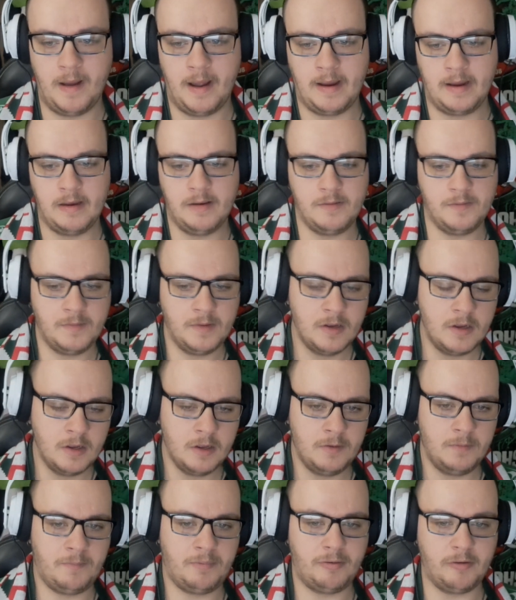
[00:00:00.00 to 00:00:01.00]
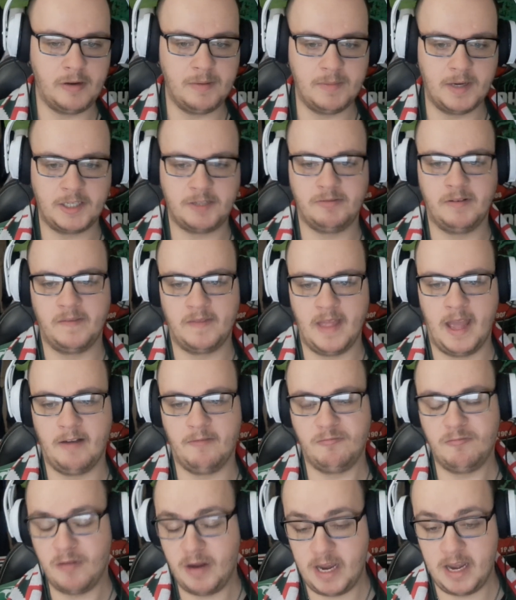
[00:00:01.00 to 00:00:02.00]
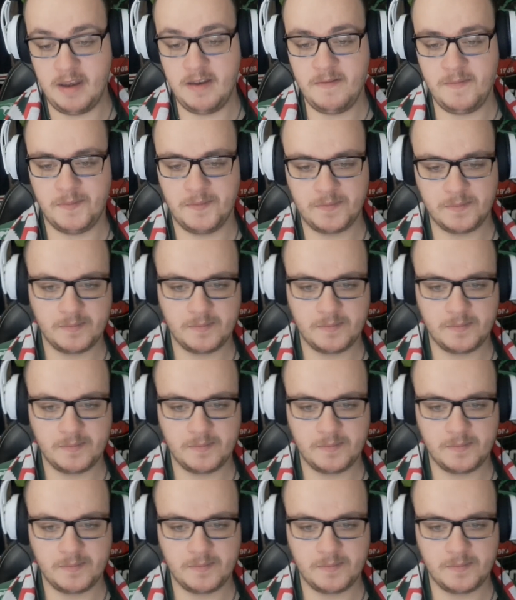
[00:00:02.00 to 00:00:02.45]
8, pretty much, with that win.